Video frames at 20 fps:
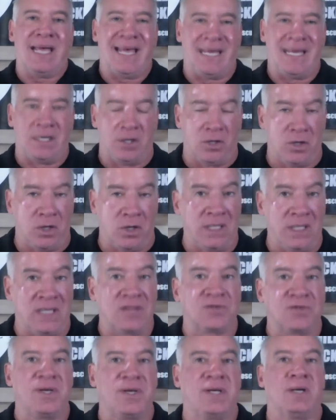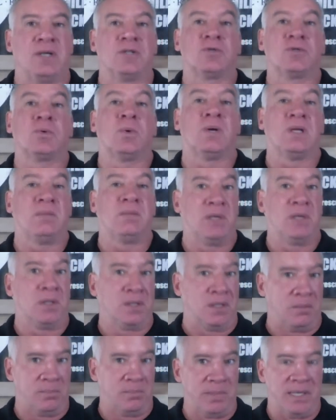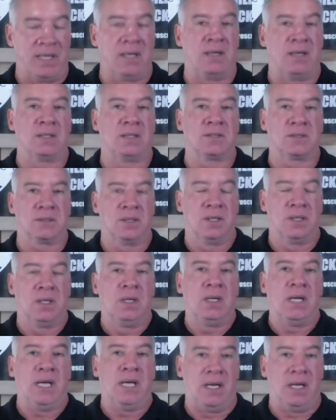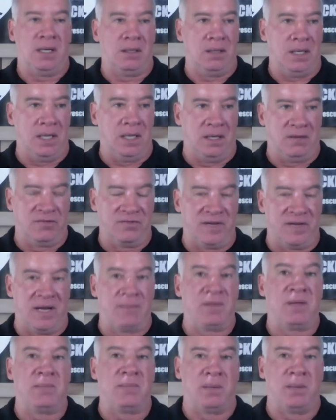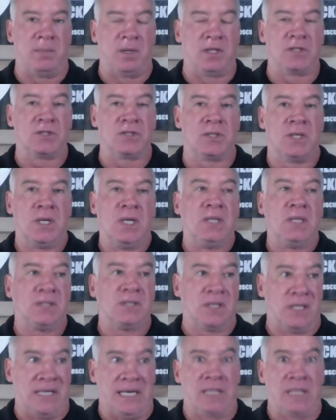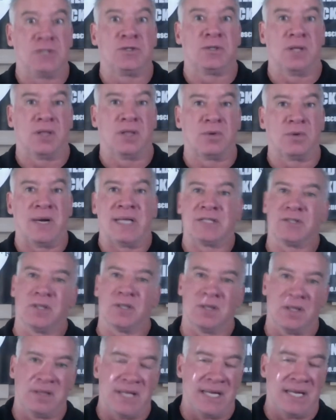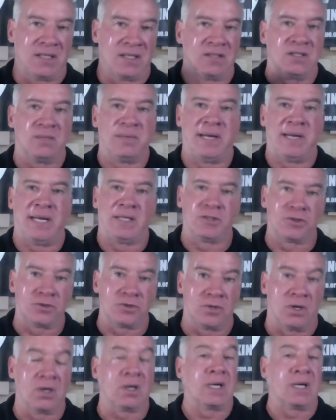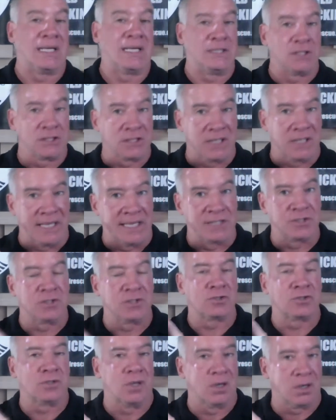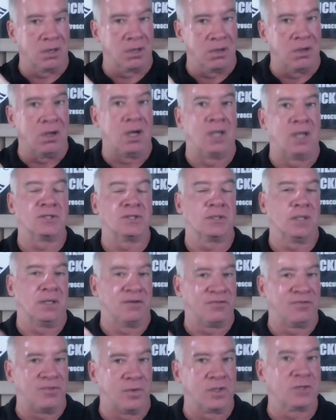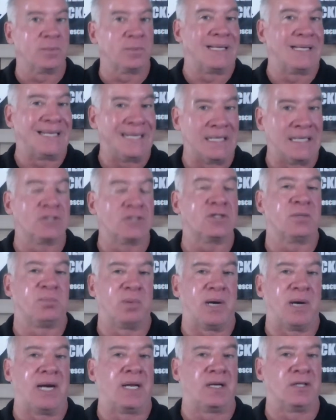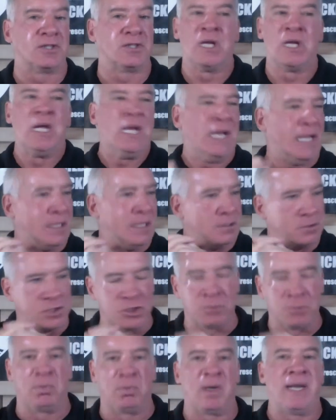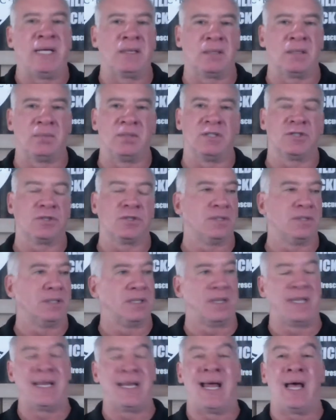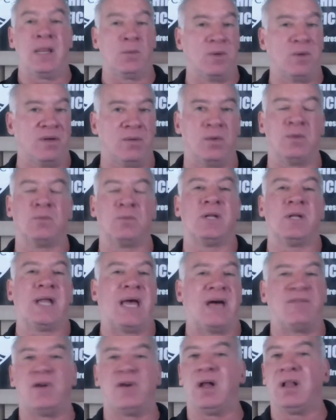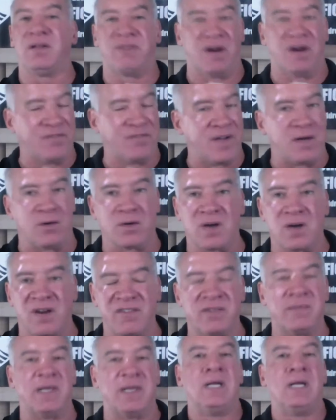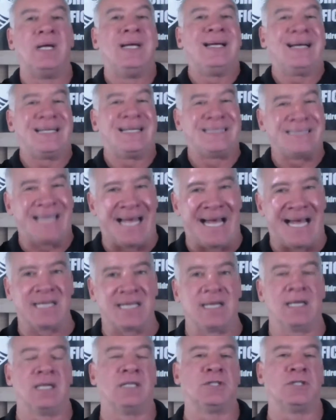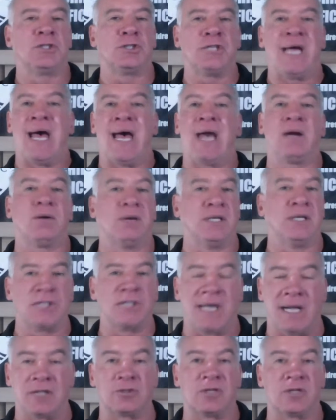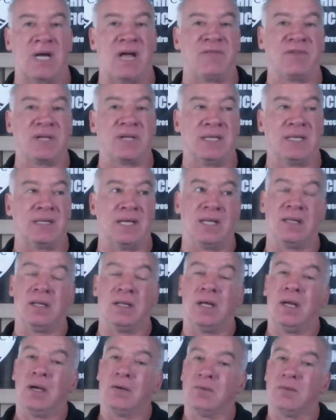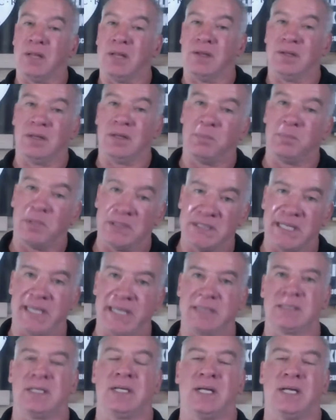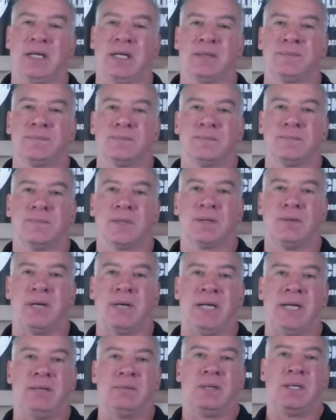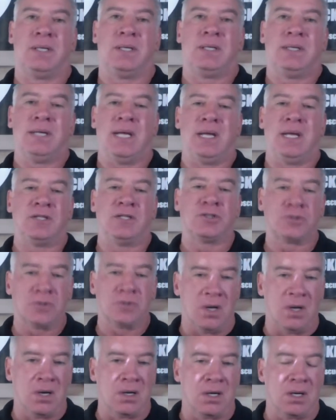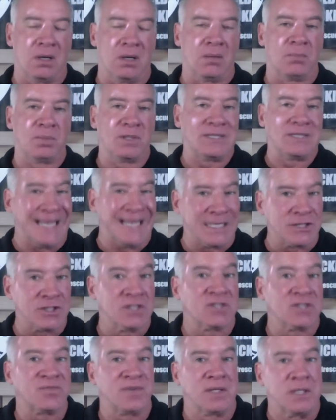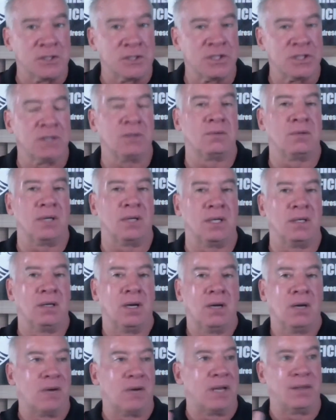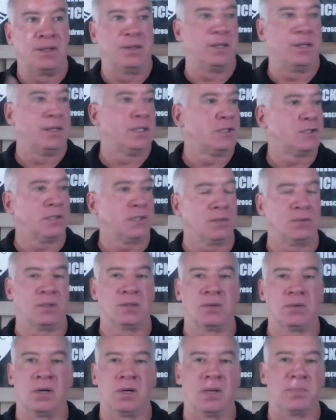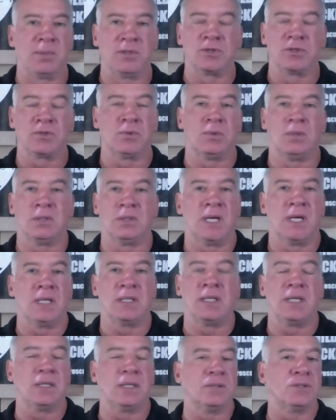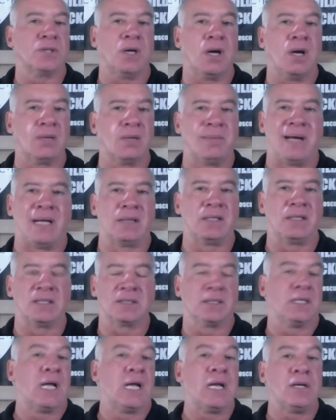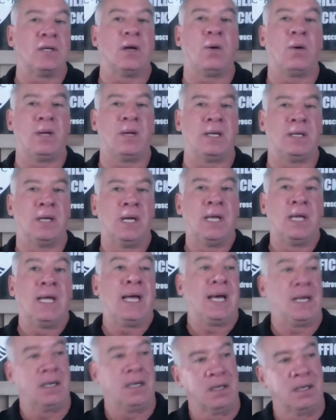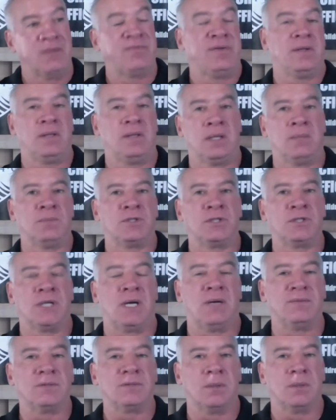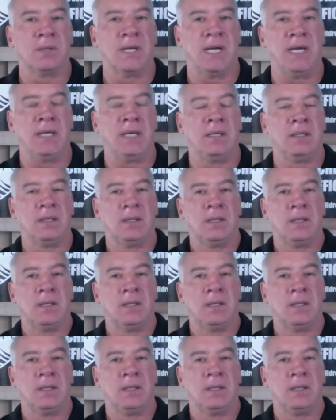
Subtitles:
and alerting 320 million parents and family members to the nature of the threat, so that they can demand stronger legislation, stronger laws and enforcement against the predators, and break the. Now we'll have all of our federal government attacking and shattering child trafficking then, rather than protecting it, right? And stronger protections for the children, rather than the children growing up in school and not getting taught about this and not knowing how to defend themselves, okay?